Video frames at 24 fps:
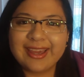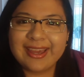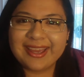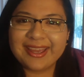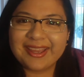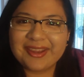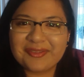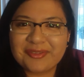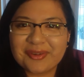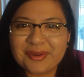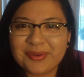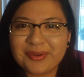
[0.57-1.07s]

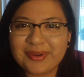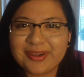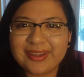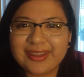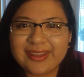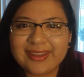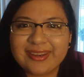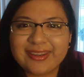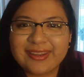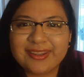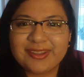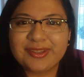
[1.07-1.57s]
Hey
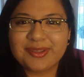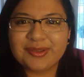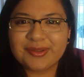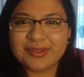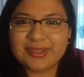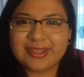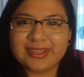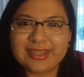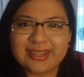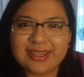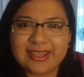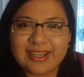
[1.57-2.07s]
everyone,
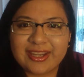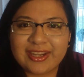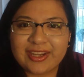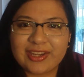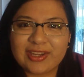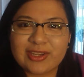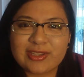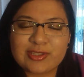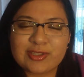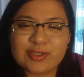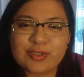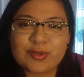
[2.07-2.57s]
Yuki
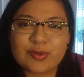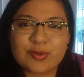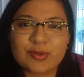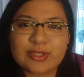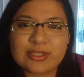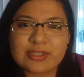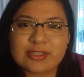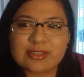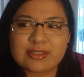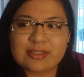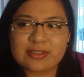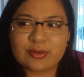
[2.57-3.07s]
here. So
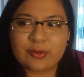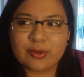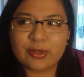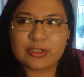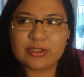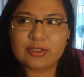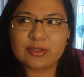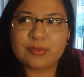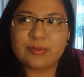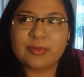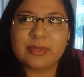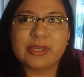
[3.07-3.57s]
this is
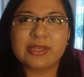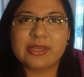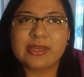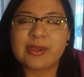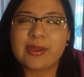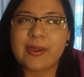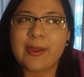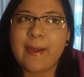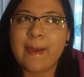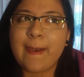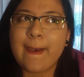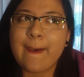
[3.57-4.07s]
going to
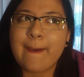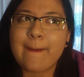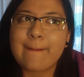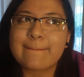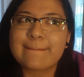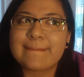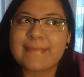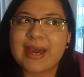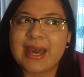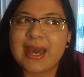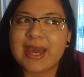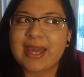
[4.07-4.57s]
be
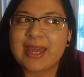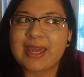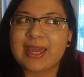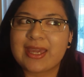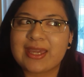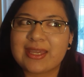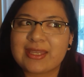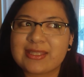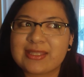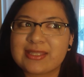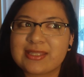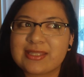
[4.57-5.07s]

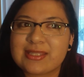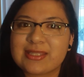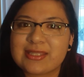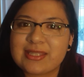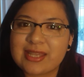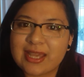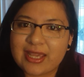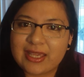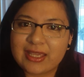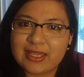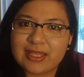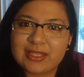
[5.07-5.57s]
my
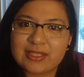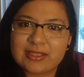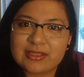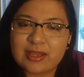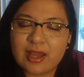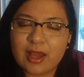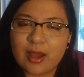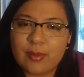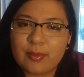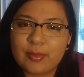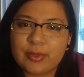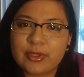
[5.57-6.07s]
second
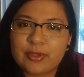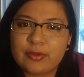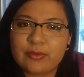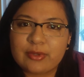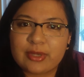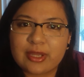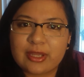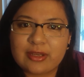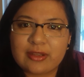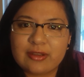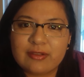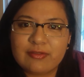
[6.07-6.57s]
Hapa
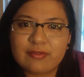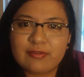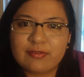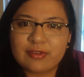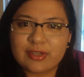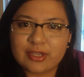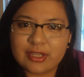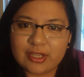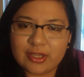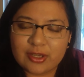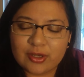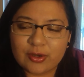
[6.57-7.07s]
United
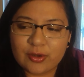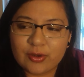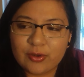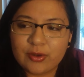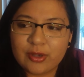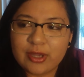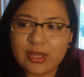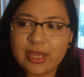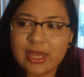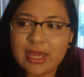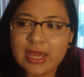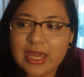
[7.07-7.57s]
video
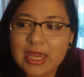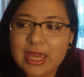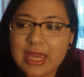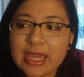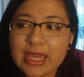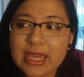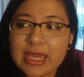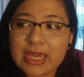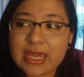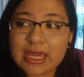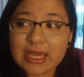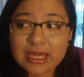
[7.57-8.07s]

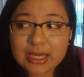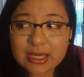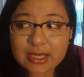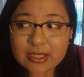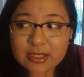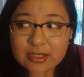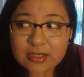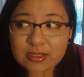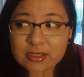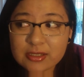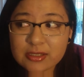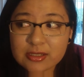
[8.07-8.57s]

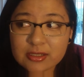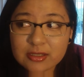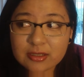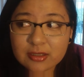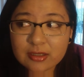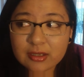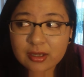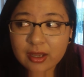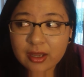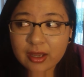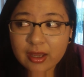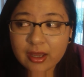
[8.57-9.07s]
and
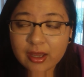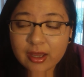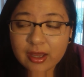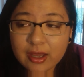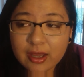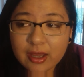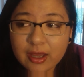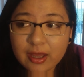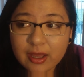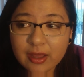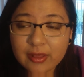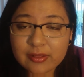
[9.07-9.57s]

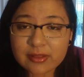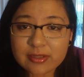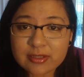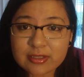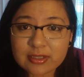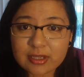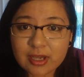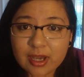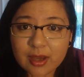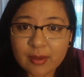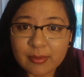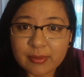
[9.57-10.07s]
uh, the
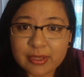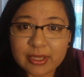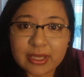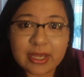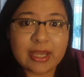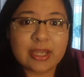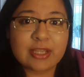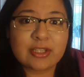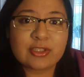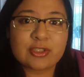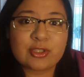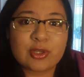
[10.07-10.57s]
topic
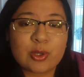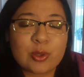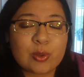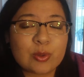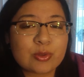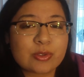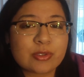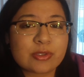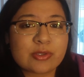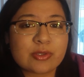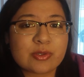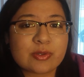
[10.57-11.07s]
I
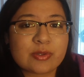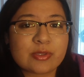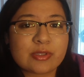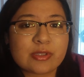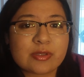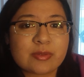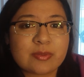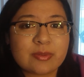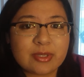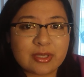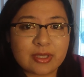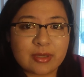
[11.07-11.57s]
chose to
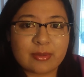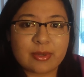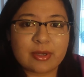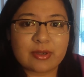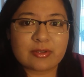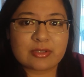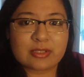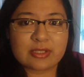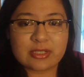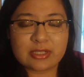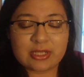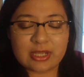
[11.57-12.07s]
speak
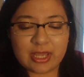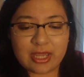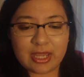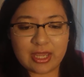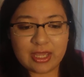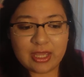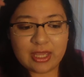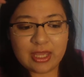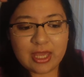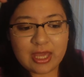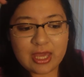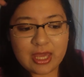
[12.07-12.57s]
about
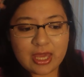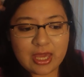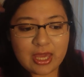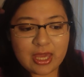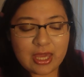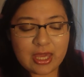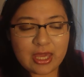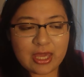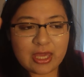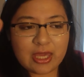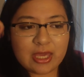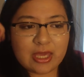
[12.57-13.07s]
today
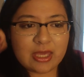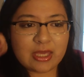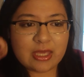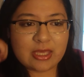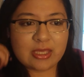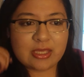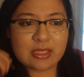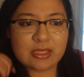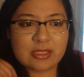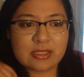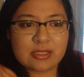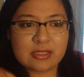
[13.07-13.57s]

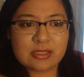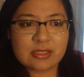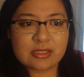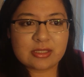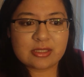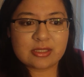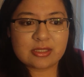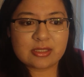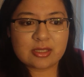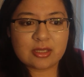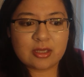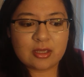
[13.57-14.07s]

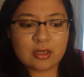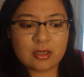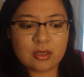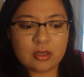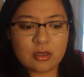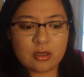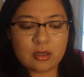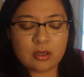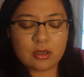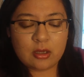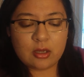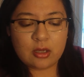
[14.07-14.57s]
is
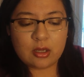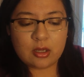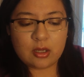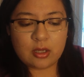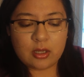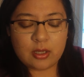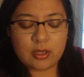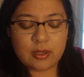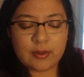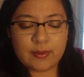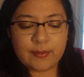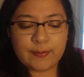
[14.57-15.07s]

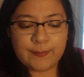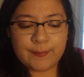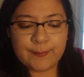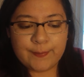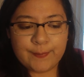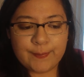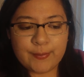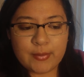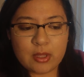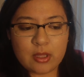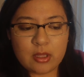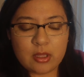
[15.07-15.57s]

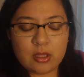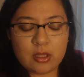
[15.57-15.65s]
um,